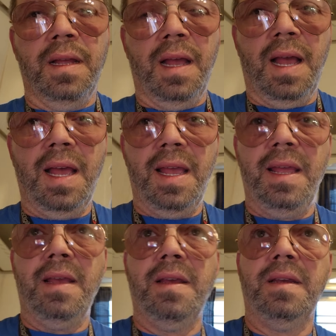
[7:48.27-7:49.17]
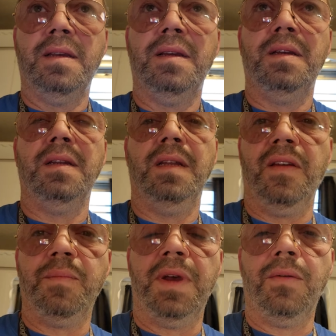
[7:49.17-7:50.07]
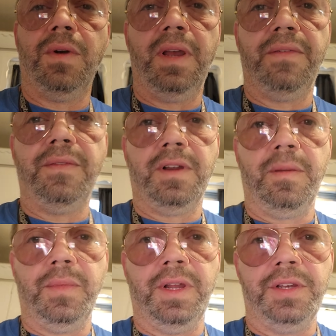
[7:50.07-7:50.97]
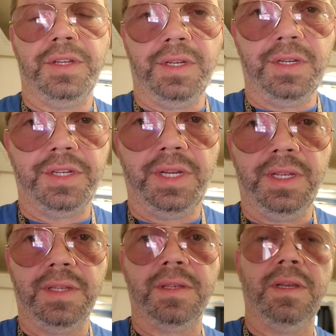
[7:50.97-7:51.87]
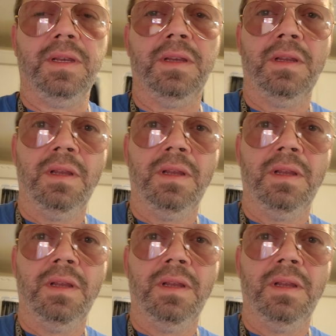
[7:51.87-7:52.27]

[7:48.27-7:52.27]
I love my wife very much. She is uh,